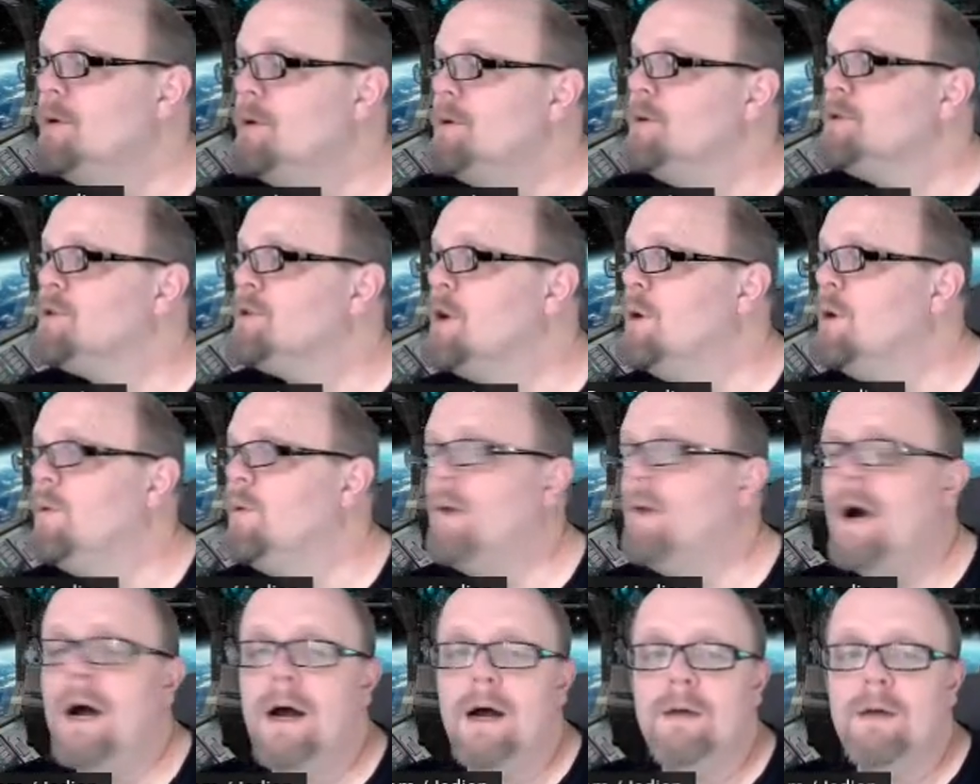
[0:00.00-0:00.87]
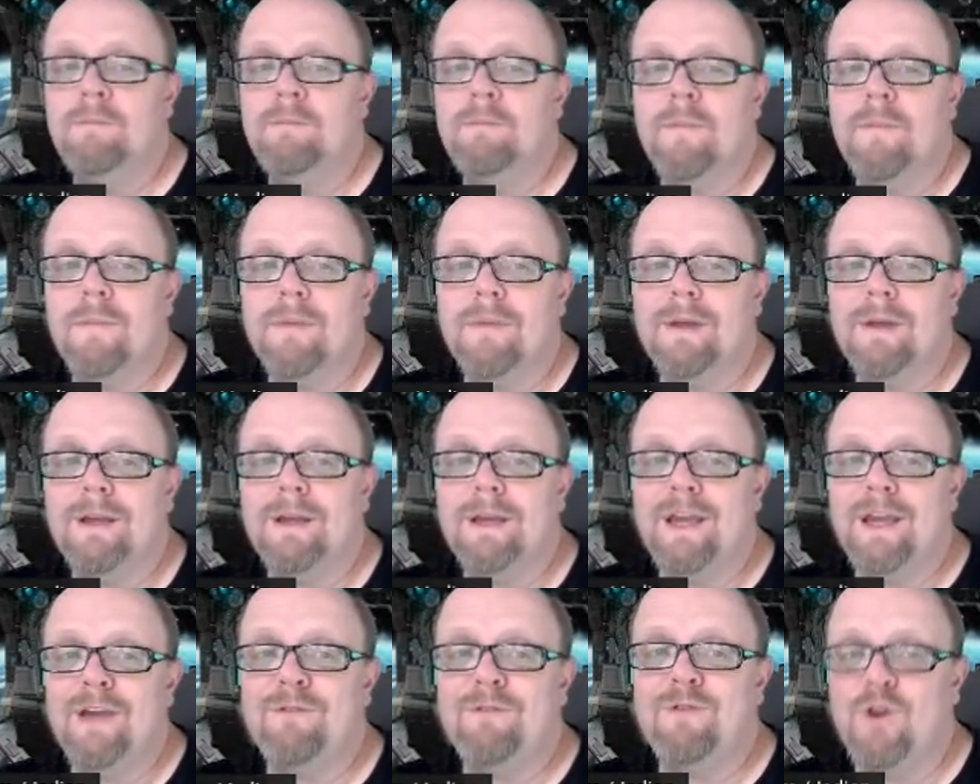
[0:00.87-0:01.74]
So
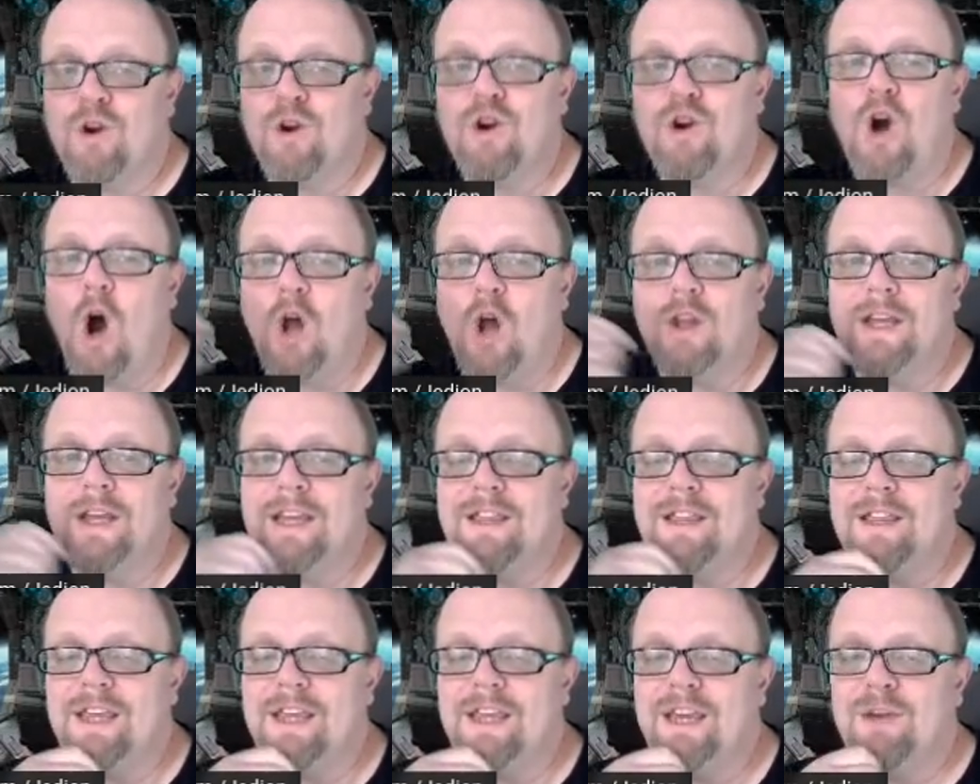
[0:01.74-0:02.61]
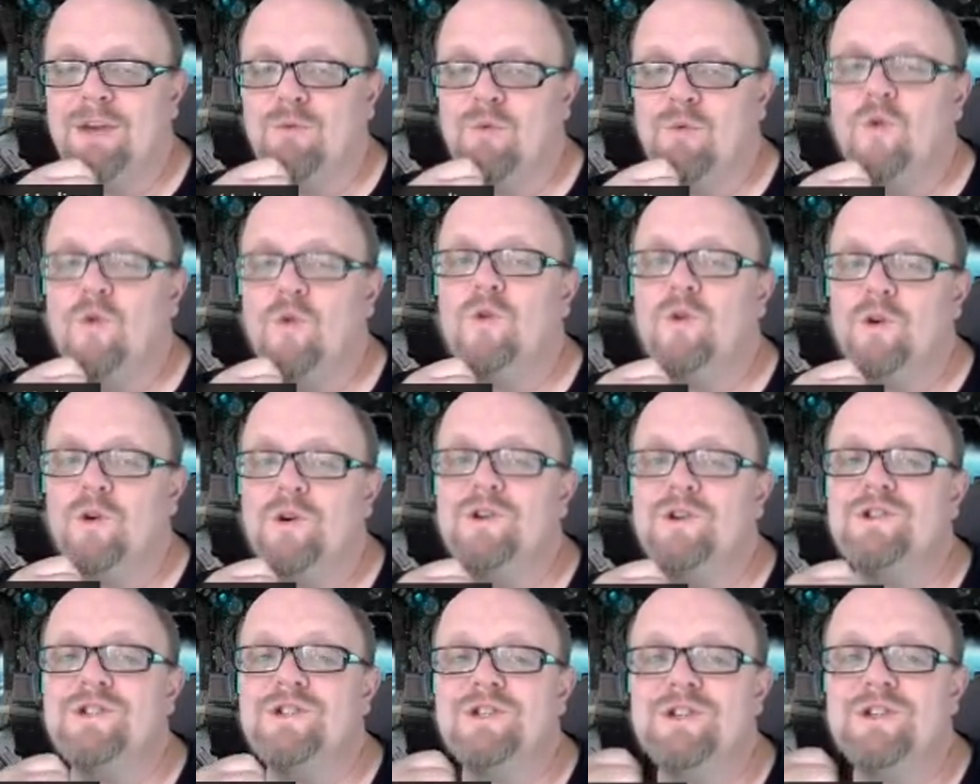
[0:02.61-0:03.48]
if you're calling the
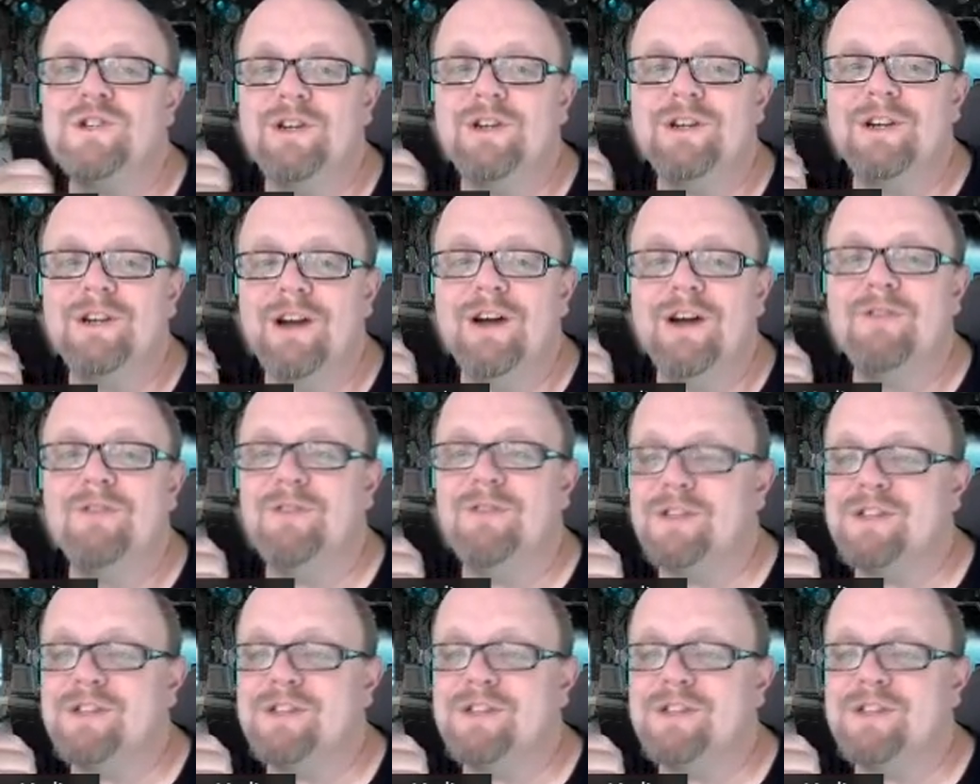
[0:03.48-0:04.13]
rulers of the